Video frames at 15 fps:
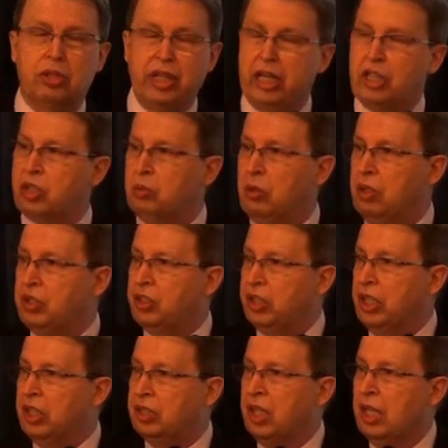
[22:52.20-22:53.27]
sexual
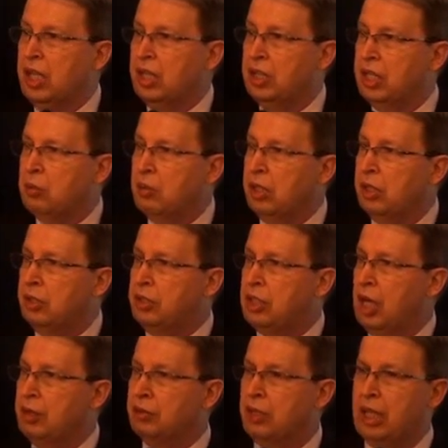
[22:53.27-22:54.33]
sins, they will
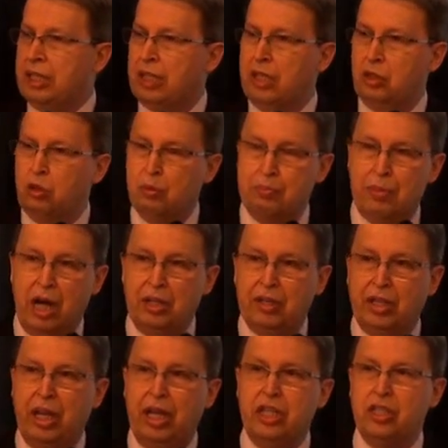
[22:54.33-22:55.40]
get into
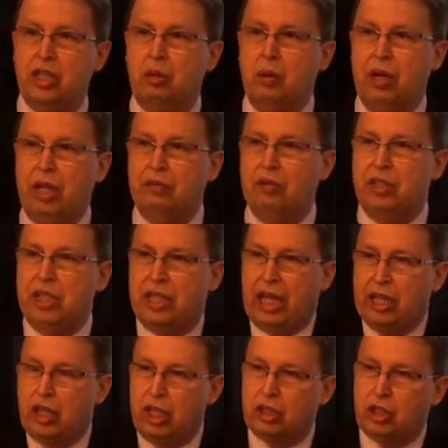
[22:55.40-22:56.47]
bondage or whatever, they
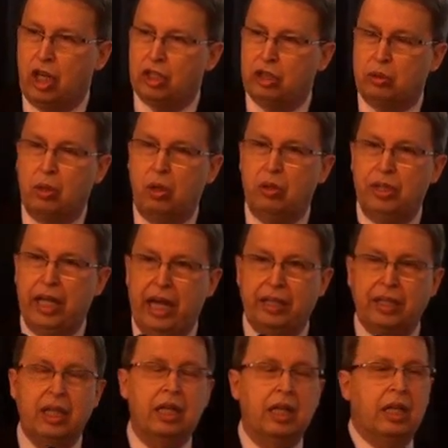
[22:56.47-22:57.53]
cannot control
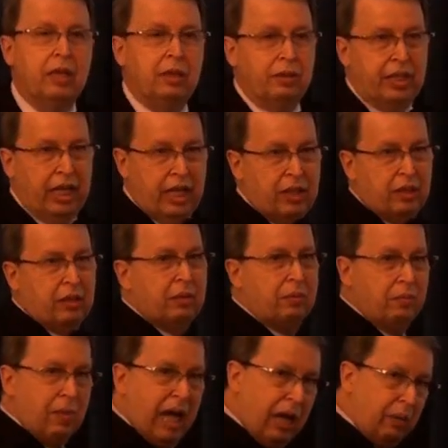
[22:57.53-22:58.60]
that. Then
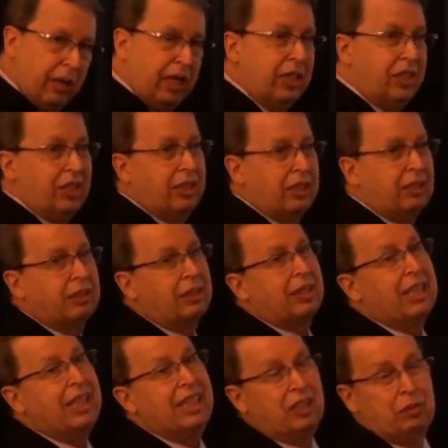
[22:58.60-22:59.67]
marriage
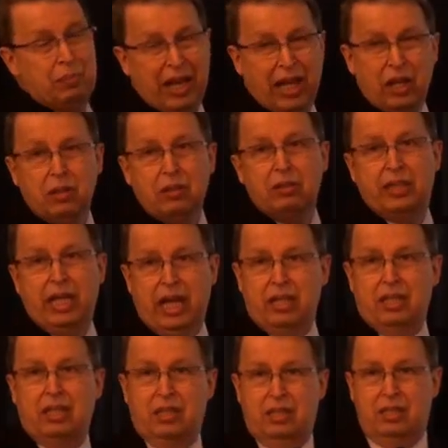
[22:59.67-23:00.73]
is better
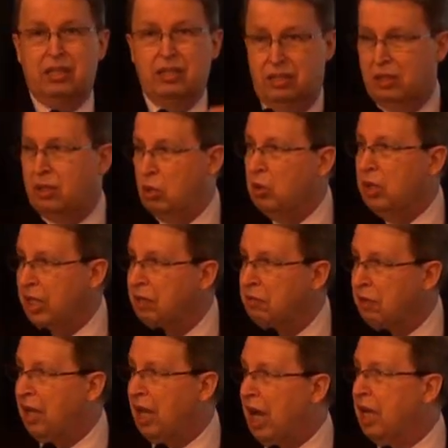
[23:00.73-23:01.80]
than to
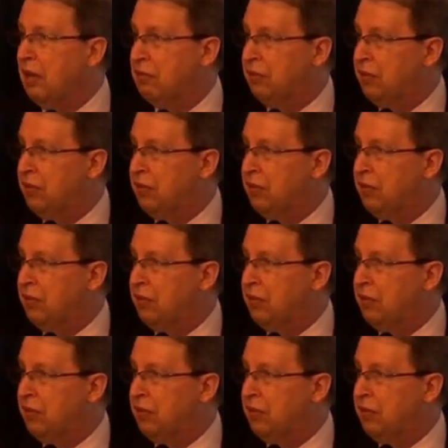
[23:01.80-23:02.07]
live a life